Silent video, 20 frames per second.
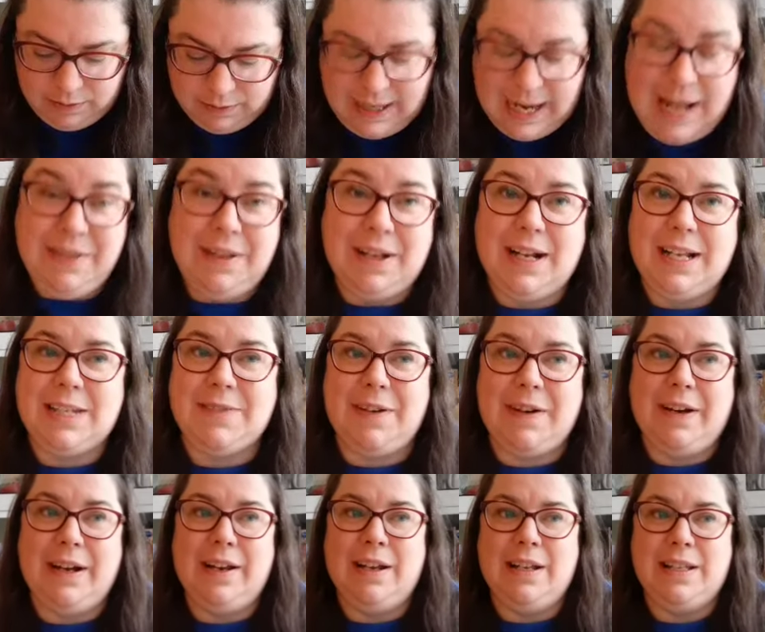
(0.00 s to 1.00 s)
I think it's
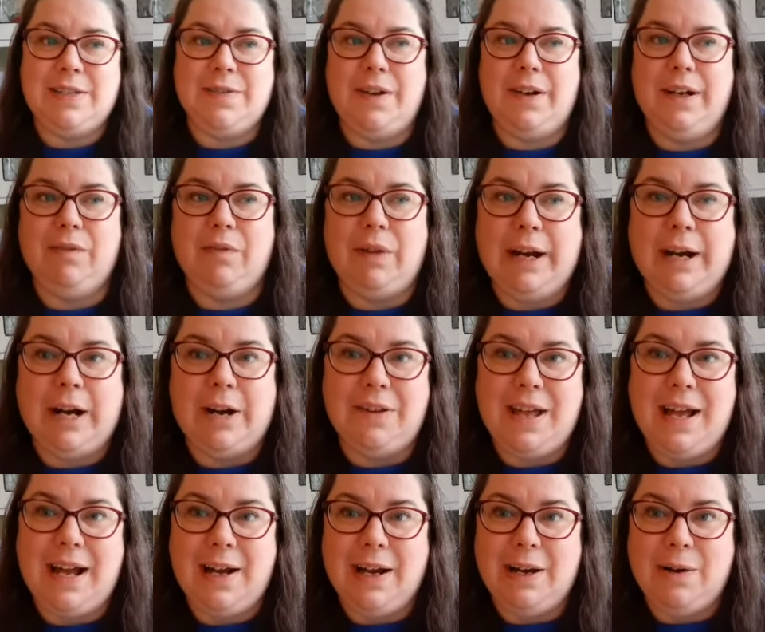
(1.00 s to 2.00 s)
very it's very rare
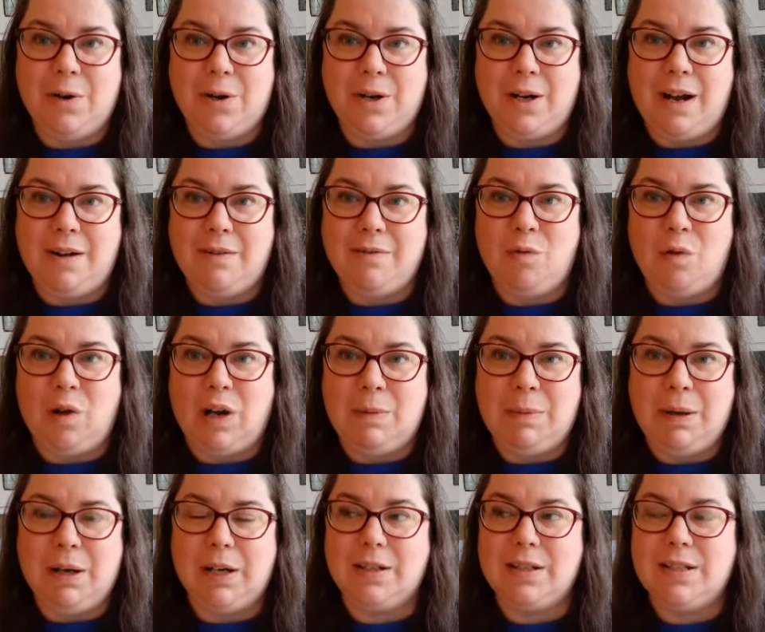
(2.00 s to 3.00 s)
that I order off
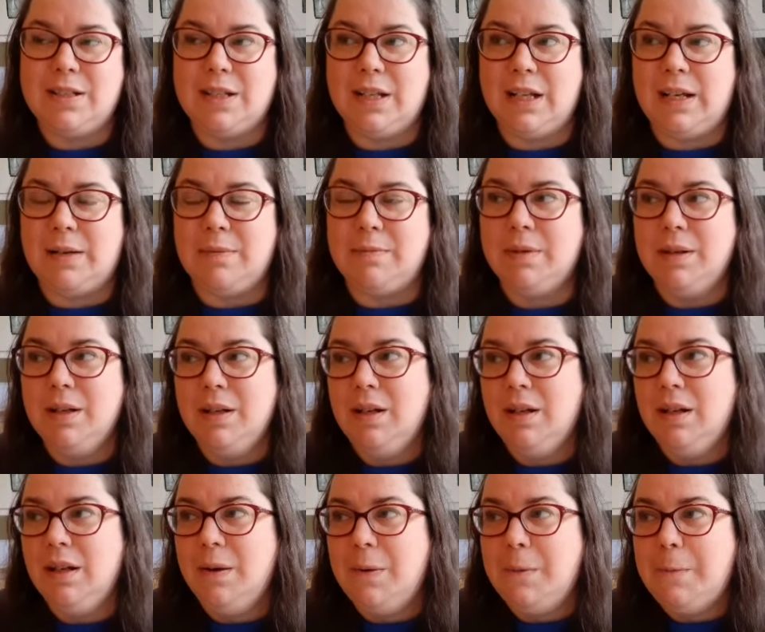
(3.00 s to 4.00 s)
Walmart. So um,
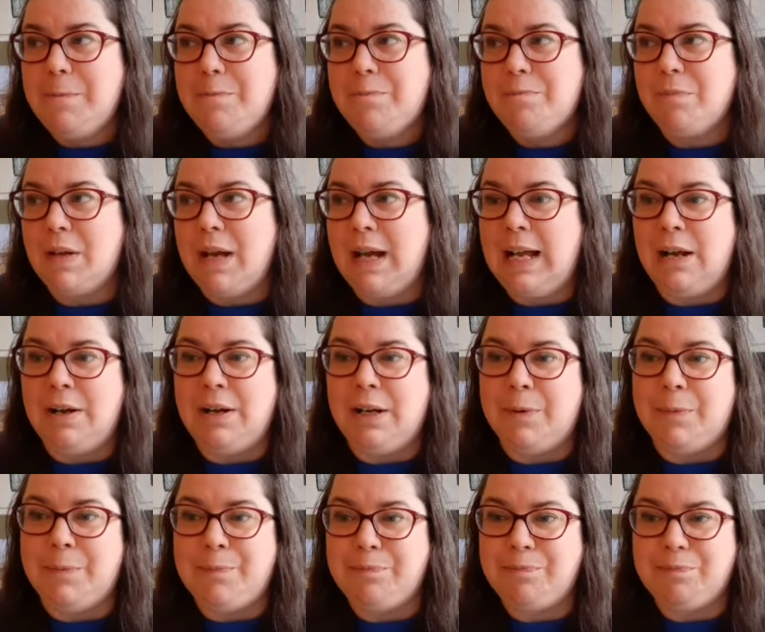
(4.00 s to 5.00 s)
I don't
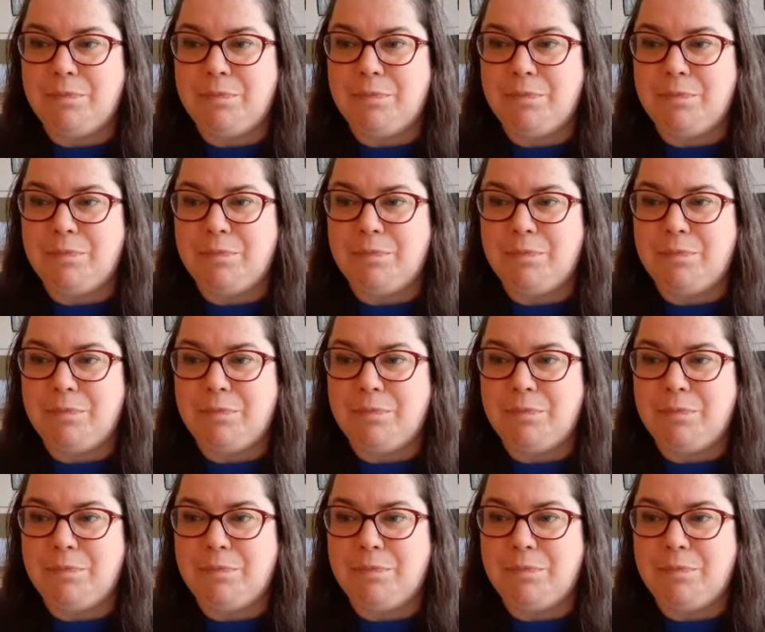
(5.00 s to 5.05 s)
know.